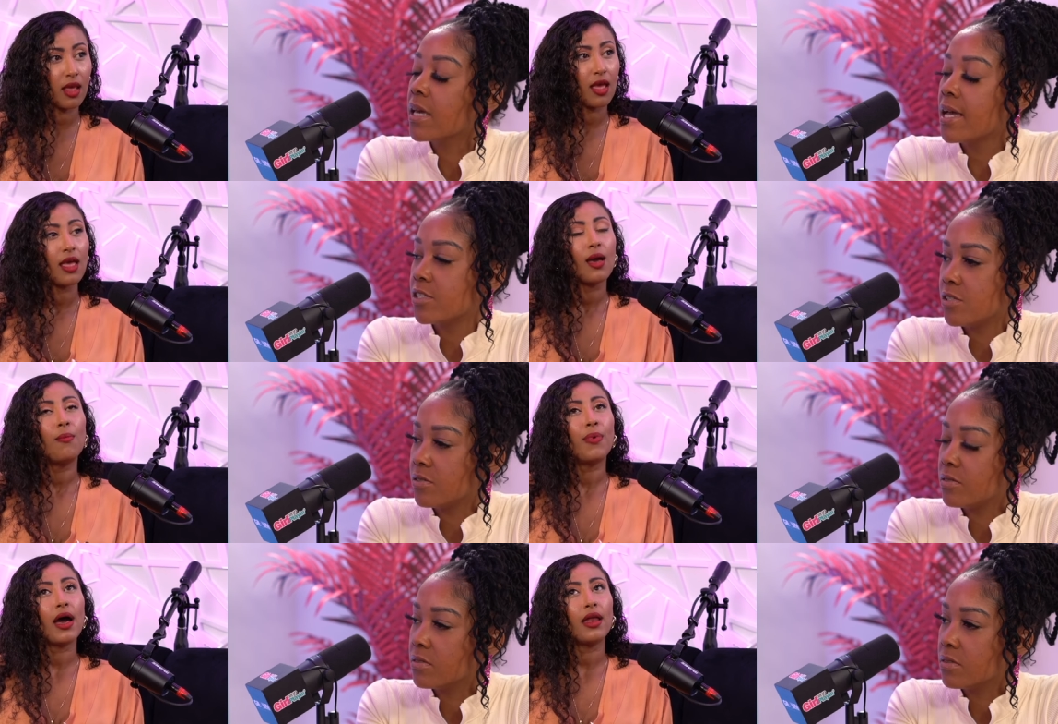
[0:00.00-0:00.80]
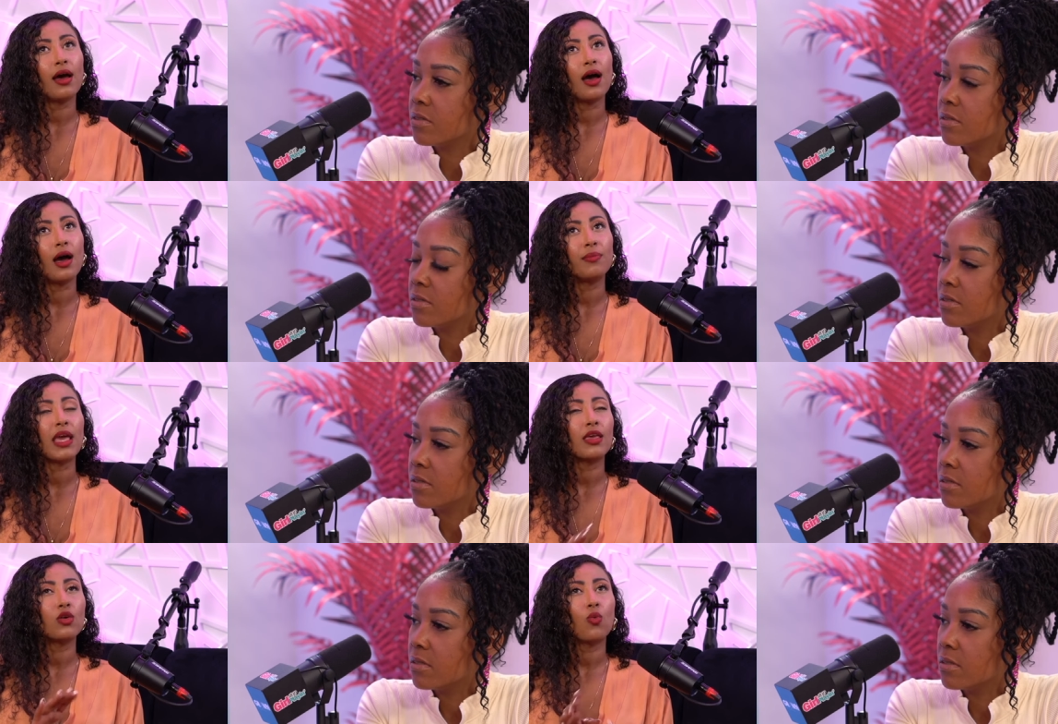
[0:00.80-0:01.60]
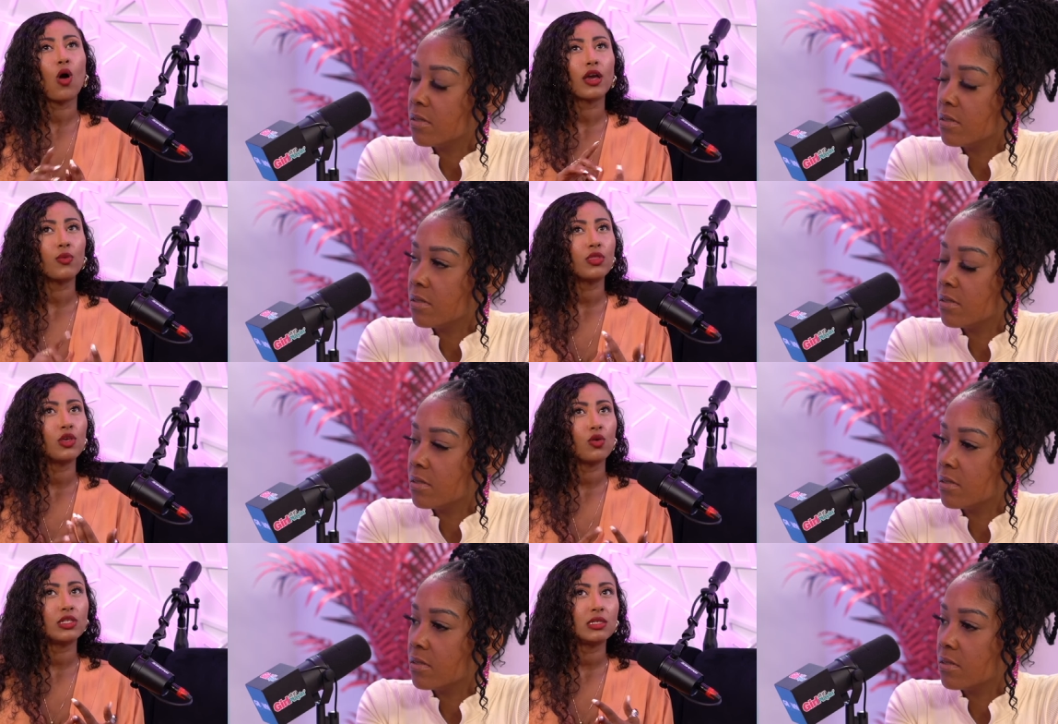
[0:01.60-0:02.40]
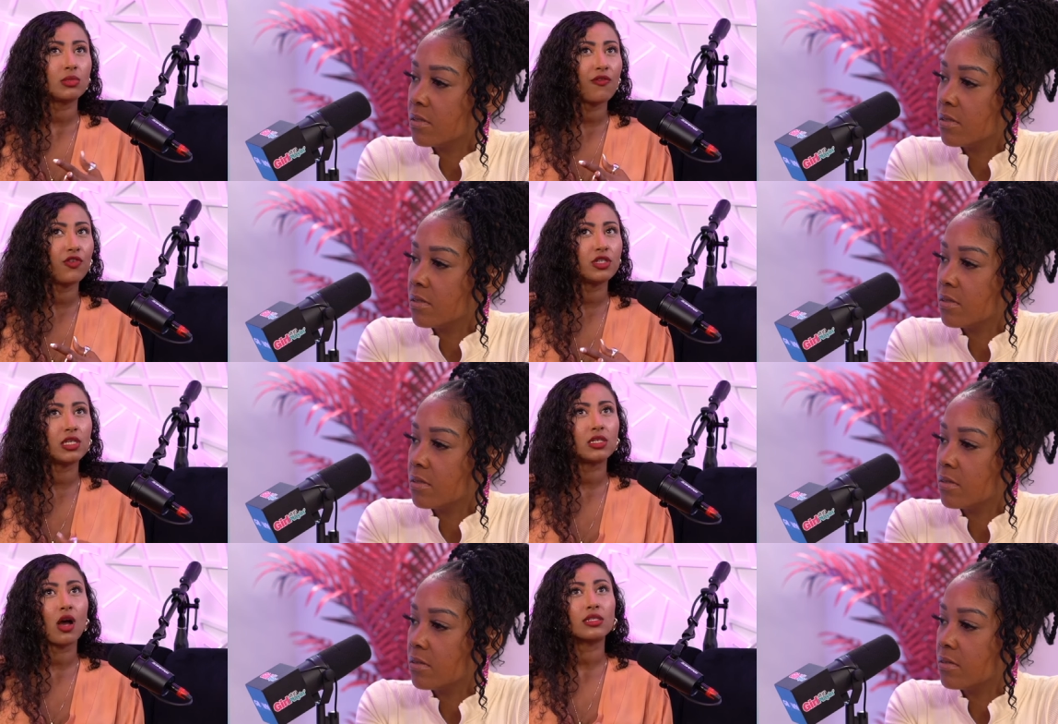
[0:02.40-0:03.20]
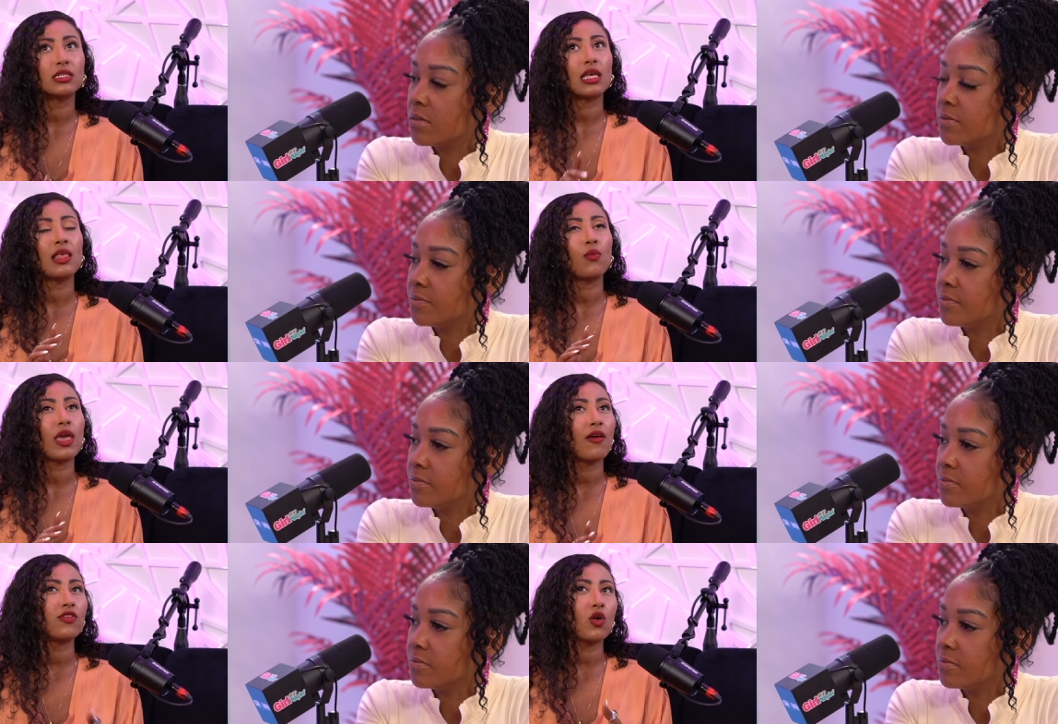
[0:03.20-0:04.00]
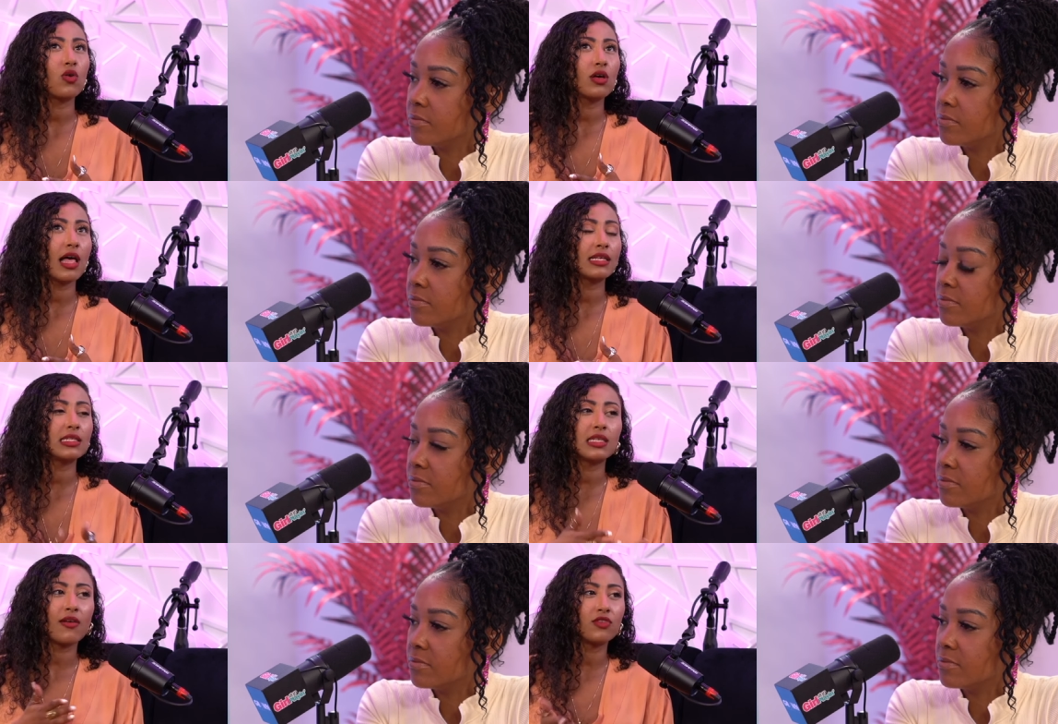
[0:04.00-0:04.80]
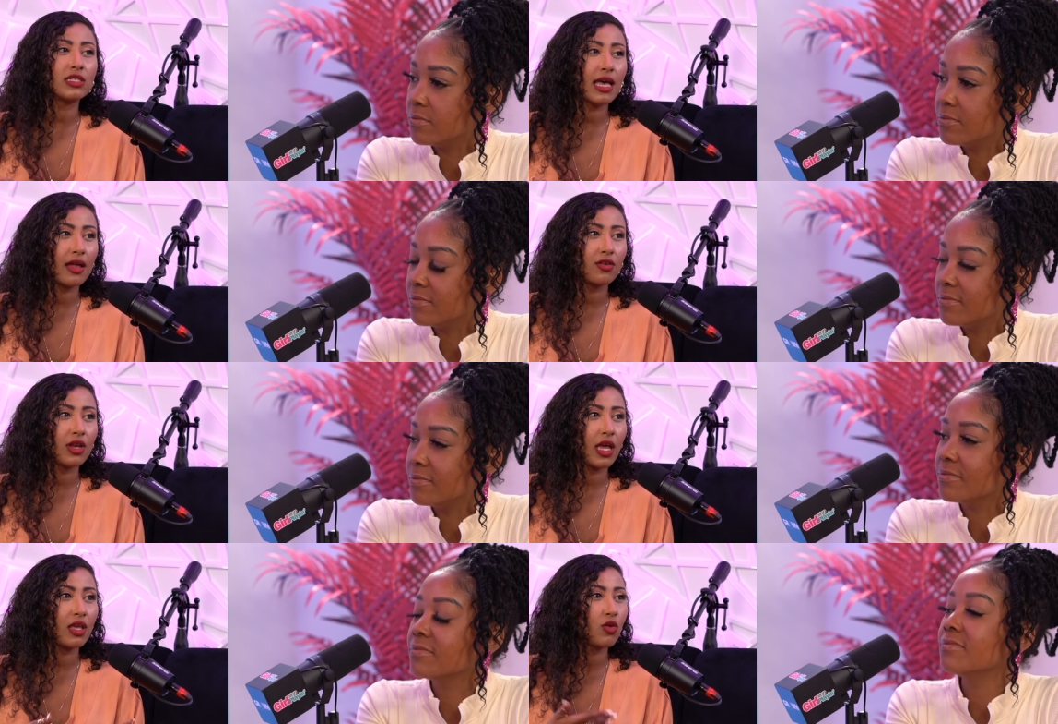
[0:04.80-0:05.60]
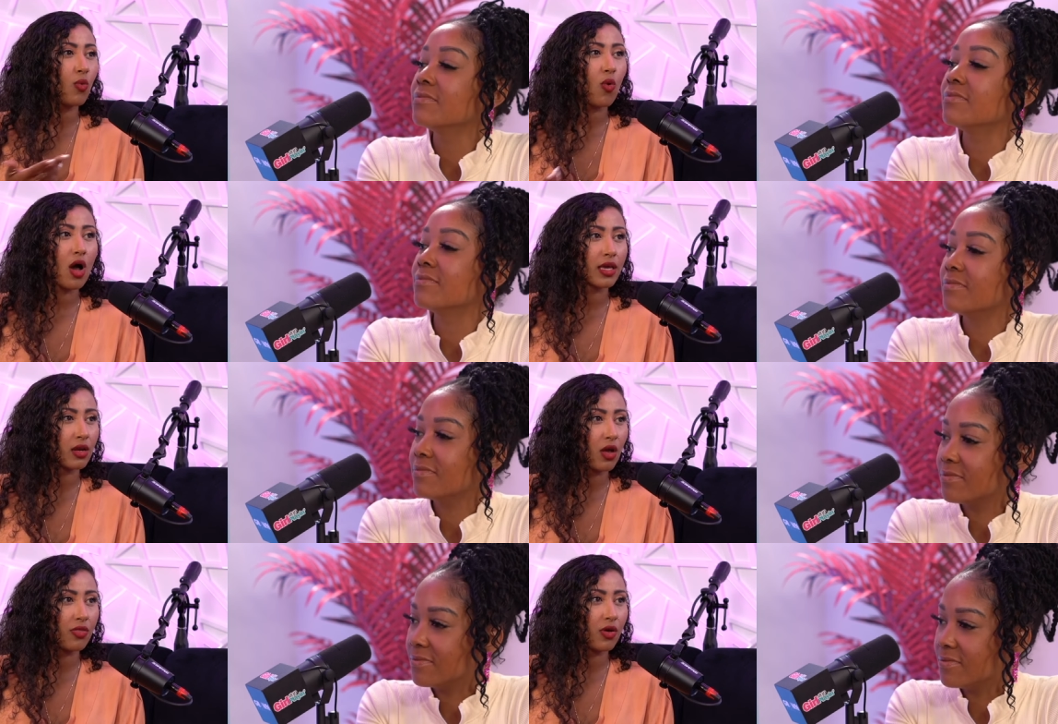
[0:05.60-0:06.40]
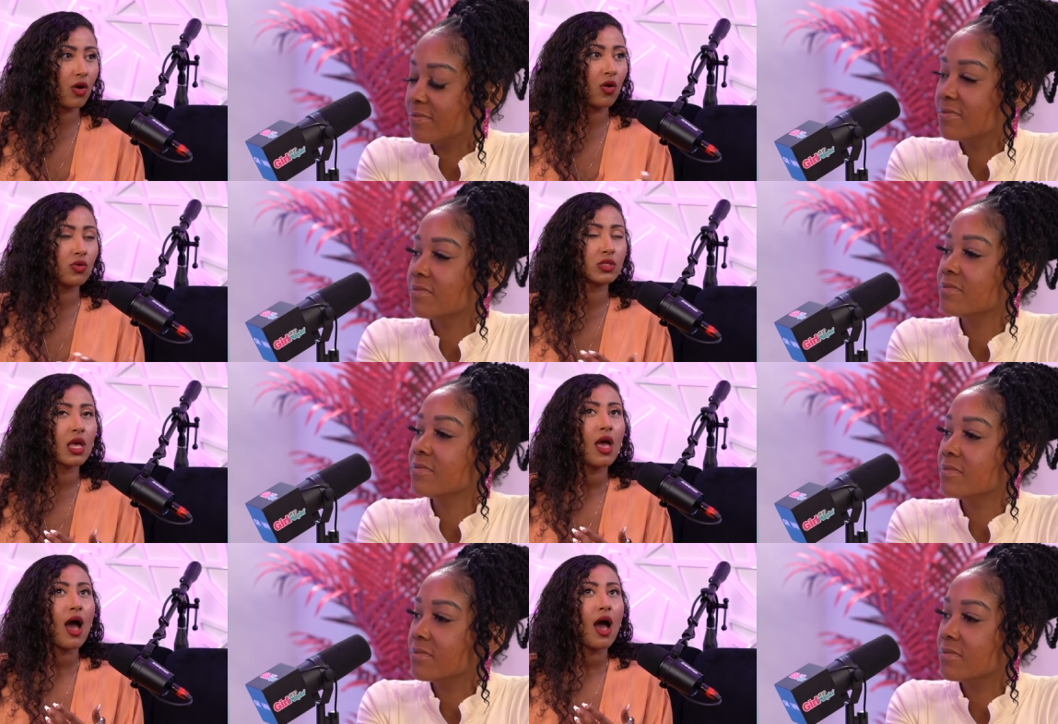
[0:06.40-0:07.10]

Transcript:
Speaker 1: Gotcha. But um, yeah, you can walk in with the yoni steams and foot detoxes and and then we have yoga classes every Saturday. You can walk in on those.